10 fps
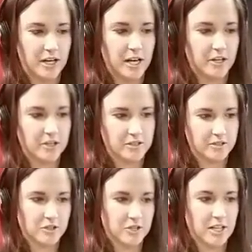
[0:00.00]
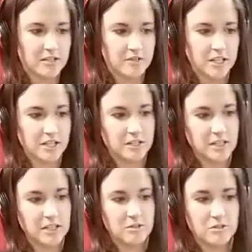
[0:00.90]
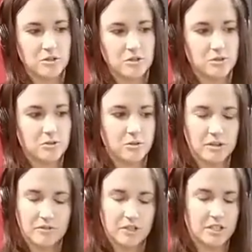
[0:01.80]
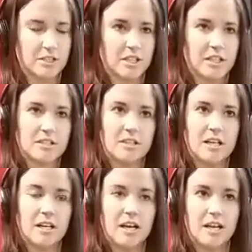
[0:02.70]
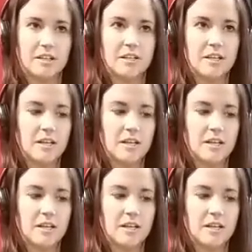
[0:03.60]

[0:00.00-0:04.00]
errors in transferring, these do square footage, like I said, and